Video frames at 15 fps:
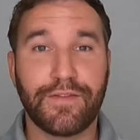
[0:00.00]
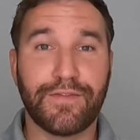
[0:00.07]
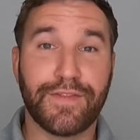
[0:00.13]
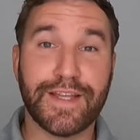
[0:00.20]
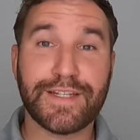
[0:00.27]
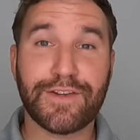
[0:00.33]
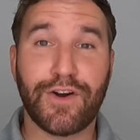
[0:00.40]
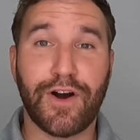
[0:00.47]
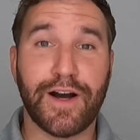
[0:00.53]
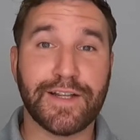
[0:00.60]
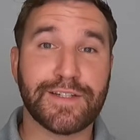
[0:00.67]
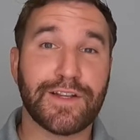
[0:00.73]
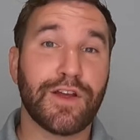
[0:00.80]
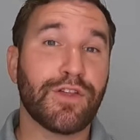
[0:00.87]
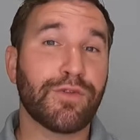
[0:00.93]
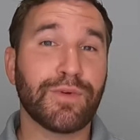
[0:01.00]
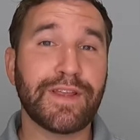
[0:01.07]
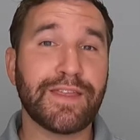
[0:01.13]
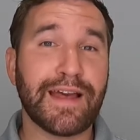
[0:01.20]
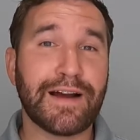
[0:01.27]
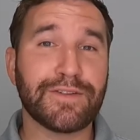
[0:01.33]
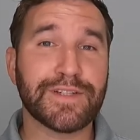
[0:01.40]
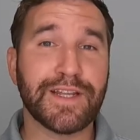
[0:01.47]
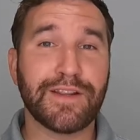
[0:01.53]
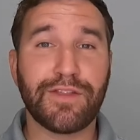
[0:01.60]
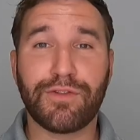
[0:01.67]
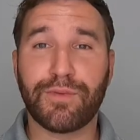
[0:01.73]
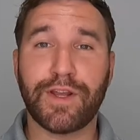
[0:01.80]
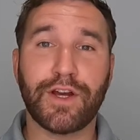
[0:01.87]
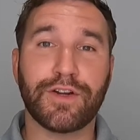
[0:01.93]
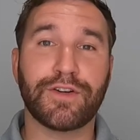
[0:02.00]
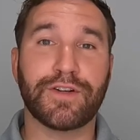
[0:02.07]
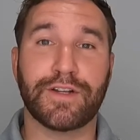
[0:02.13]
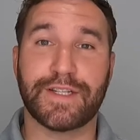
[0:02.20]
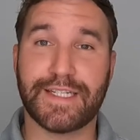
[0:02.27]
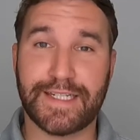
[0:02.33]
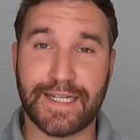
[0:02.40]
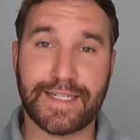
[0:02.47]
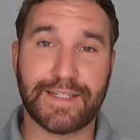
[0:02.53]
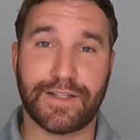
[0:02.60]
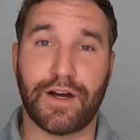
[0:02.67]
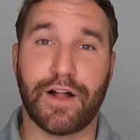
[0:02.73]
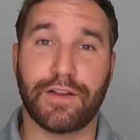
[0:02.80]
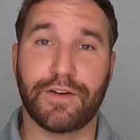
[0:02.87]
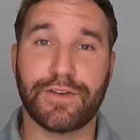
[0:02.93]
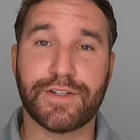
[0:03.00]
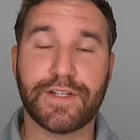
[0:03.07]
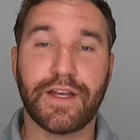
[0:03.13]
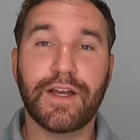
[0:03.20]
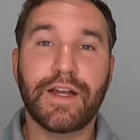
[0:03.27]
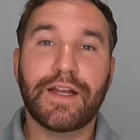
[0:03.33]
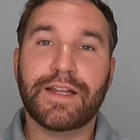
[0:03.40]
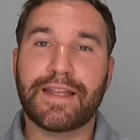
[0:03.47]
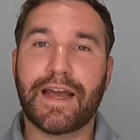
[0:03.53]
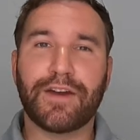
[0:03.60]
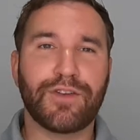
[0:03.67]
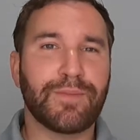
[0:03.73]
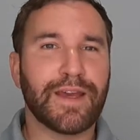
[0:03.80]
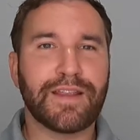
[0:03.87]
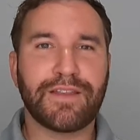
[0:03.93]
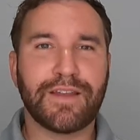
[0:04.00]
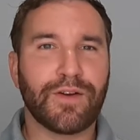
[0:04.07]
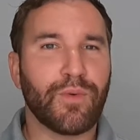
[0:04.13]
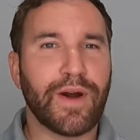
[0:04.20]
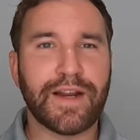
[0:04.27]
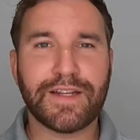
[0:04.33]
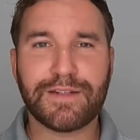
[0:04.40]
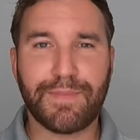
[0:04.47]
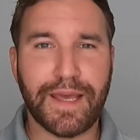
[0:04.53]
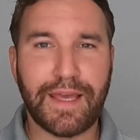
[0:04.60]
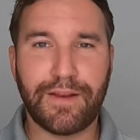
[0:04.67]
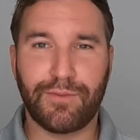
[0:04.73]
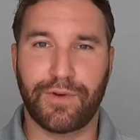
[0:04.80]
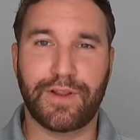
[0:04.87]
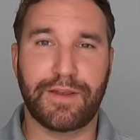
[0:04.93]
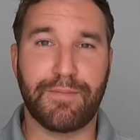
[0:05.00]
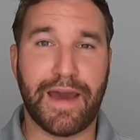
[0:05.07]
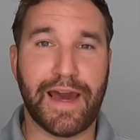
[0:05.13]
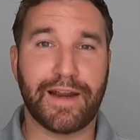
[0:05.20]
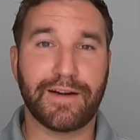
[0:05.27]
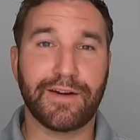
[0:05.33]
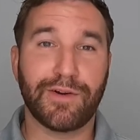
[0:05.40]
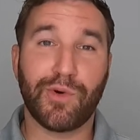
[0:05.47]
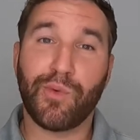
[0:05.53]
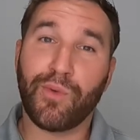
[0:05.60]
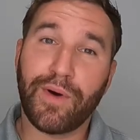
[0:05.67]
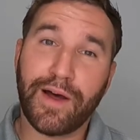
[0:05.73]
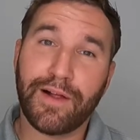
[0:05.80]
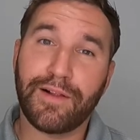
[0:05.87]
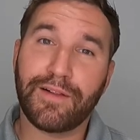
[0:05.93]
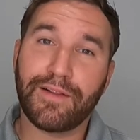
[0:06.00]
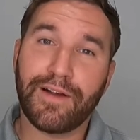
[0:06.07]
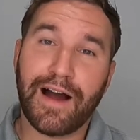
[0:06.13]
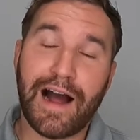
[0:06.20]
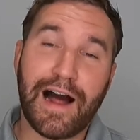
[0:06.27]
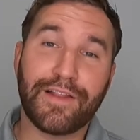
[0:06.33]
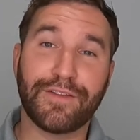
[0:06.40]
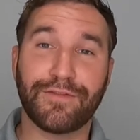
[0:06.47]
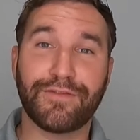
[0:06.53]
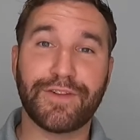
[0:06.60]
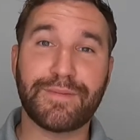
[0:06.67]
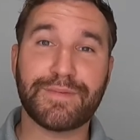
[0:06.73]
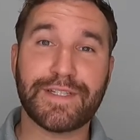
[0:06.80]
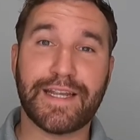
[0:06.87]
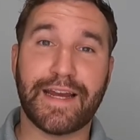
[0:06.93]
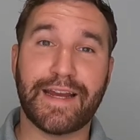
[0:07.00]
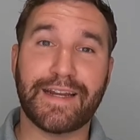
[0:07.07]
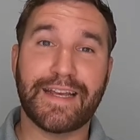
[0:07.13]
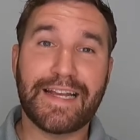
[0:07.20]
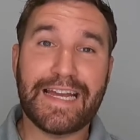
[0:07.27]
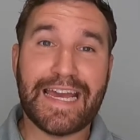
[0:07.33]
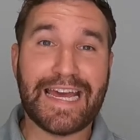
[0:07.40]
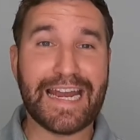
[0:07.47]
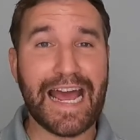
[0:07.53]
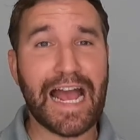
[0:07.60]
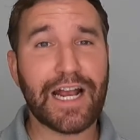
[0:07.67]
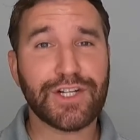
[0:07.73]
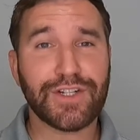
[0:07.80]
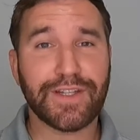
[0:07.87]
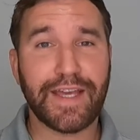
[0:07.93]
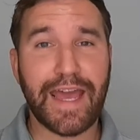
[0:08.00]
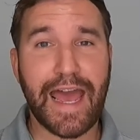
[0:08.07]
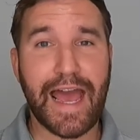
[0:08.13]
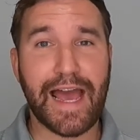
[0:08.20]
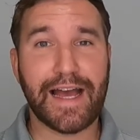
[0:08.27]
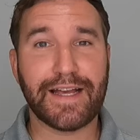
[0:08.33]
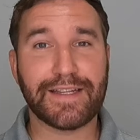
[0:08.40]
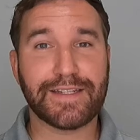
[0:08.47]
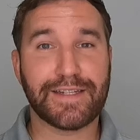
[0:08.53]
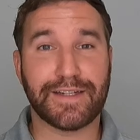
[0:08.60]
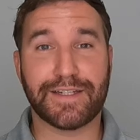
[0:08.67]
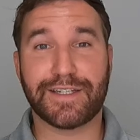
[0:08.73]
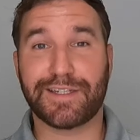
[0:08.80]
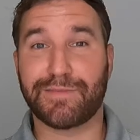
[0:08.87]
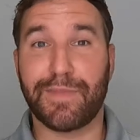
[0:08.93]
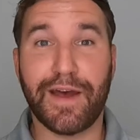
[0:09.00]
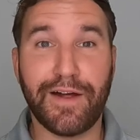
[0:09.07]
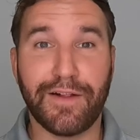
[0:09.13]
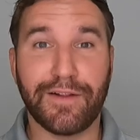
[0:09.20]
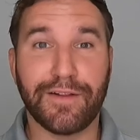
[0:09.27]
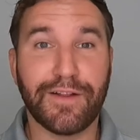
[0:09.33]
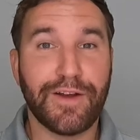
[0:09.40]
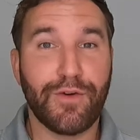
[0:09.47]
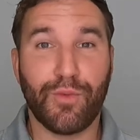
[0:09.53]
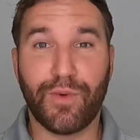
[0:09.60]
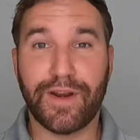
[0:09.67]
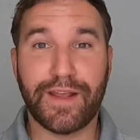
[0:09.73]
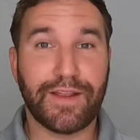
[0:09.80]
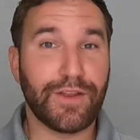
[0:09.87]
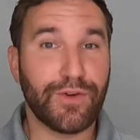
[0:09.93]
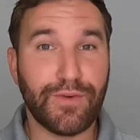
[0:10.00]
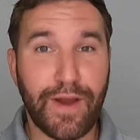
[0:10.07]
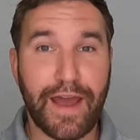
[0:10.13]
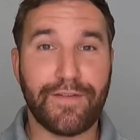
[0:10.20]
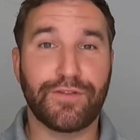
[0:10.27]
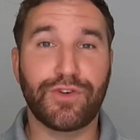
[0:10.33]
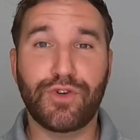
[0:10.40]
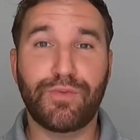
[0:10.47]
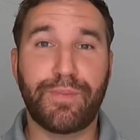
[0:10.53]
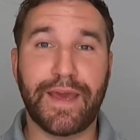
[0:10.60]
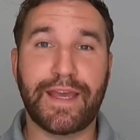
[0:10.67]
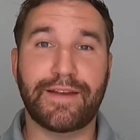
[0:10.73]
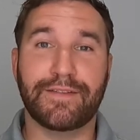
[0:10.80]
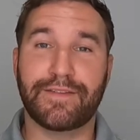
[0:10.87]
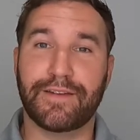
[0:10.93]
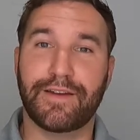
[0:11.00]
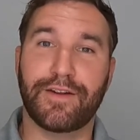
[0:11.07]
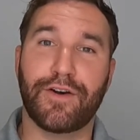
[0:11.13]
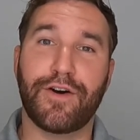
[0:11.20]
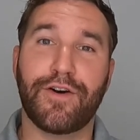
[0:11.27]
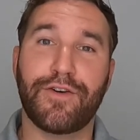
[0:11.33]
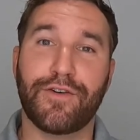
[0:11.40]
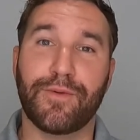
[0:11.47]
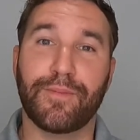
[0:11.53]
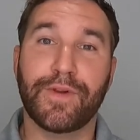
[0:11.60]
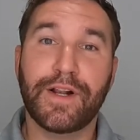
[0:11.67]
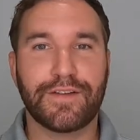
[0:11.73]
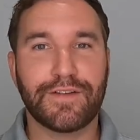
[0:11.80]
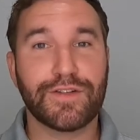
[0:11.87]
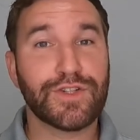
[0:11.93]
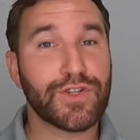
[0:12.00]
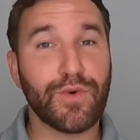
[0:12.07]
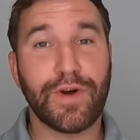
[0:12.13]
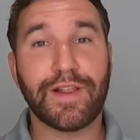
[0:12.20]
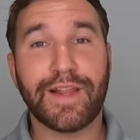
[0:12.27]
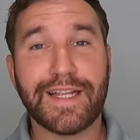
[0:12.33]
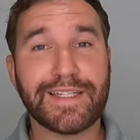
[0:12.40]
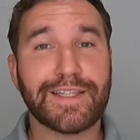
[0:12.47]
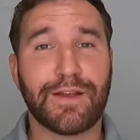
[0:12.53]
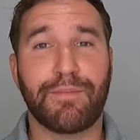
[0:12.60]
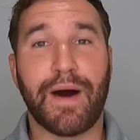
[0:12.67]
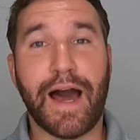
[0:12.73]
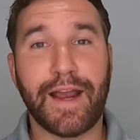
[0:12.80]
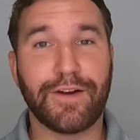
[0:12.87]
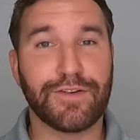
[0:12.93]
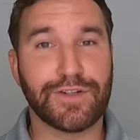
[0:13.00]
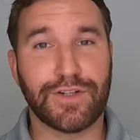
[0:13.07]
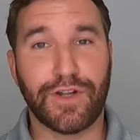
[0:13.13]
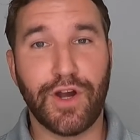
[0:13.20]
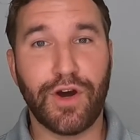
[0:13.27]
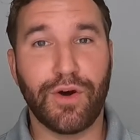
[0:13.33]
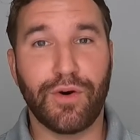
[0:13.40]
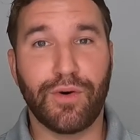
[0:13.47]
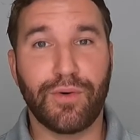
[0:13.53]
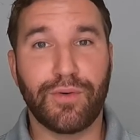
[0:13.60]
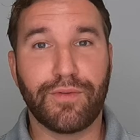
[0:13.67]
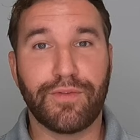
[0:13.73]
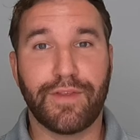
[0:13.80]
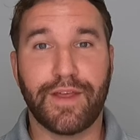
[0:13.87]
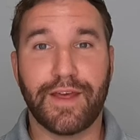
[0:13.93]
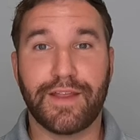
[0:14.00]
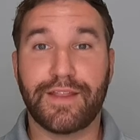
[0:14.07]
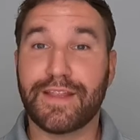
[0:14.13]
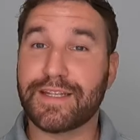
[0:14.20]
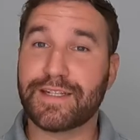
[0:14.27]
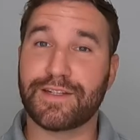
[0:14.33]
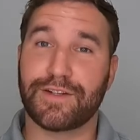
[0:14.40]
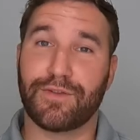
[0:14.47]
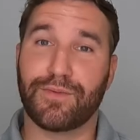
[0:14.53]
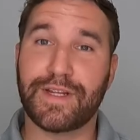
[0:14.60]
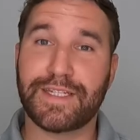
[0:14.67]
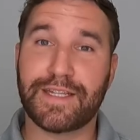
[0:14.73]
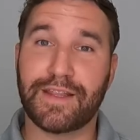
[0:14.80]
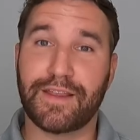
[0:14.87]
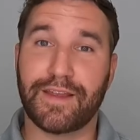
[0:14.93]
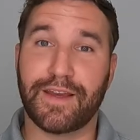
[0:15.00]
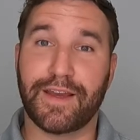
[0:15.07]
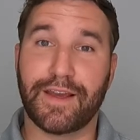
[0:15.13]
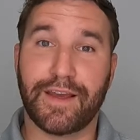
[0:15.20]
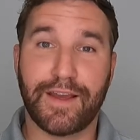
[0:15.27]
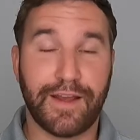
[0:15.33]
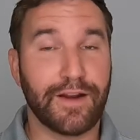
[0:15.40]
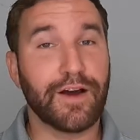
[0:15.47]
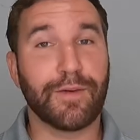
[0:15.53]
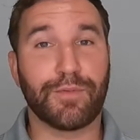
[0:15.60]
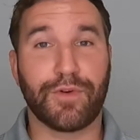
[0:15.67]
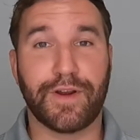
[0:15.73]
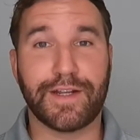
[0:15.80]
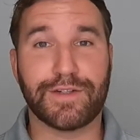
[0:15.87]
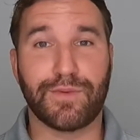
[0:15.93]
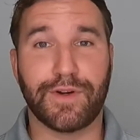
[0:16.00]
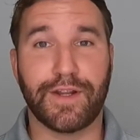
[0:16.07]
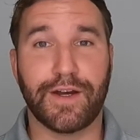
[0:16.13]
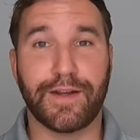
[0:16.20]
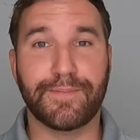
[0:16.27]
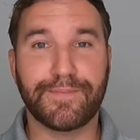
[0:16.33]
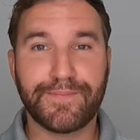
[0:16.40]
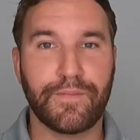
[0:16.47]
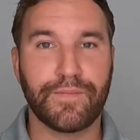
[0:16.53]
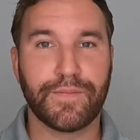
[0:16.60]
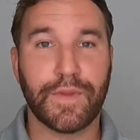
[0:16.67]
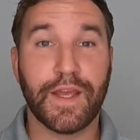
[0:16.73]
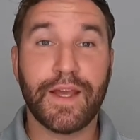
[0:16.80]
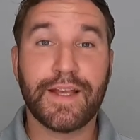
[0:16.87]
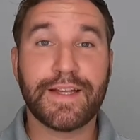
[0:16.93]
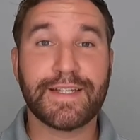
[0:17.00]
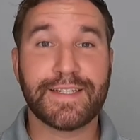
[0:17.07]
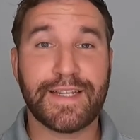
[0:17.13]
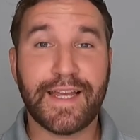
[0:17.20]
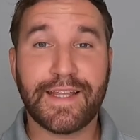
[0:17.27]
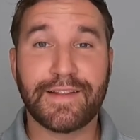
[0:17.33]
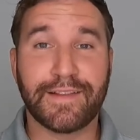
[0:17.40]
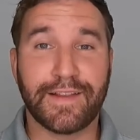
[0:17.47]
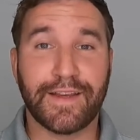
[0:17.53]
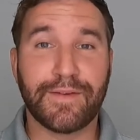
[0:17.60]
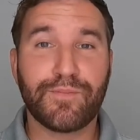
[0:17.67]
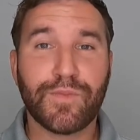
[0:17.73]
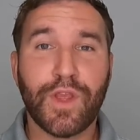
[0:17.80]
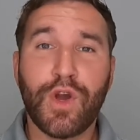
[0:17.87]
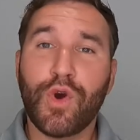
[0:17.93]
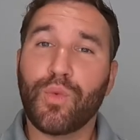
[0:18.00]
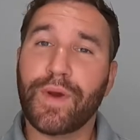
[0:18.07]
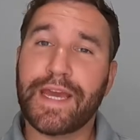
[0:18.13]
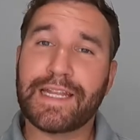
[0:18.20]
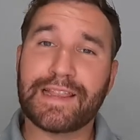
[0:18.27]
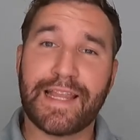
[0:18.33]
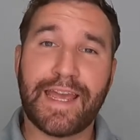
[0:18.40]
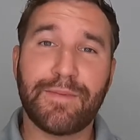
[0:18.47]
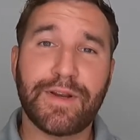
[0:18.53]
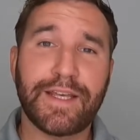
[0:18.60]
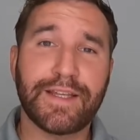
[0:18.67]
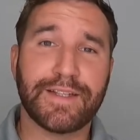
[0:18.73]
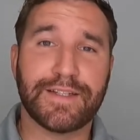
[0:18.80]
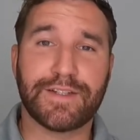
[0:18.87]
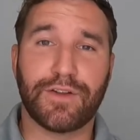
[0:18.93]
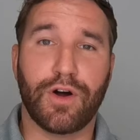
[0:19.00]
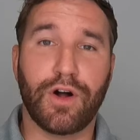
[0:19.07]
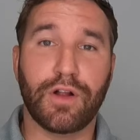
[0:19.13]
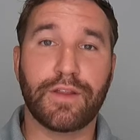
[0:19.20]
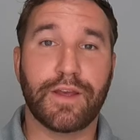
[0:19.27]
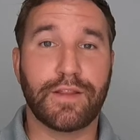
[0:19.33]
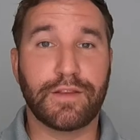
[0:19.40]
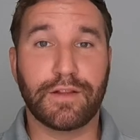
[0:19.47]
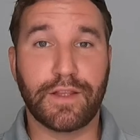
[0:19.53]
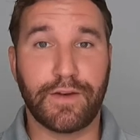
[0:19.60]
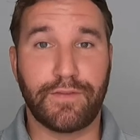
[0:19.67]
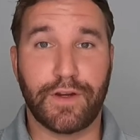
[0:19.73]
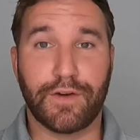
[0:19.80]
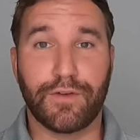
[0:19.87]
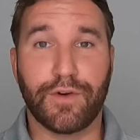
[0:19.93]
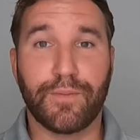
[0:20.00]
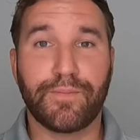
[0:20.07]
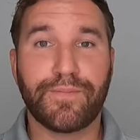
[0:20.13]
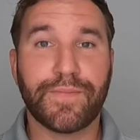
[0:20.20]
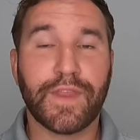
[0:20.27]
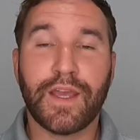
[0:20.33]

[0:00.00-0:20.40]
This cost $3,306. Now you may think, why does paint really matter? Well, on the flip side, it actually has a smell when you have new paint in a home. So it lets the buyers know that this is a recent thing and upgrades were done. Secondly, we had laminate installed in the living room.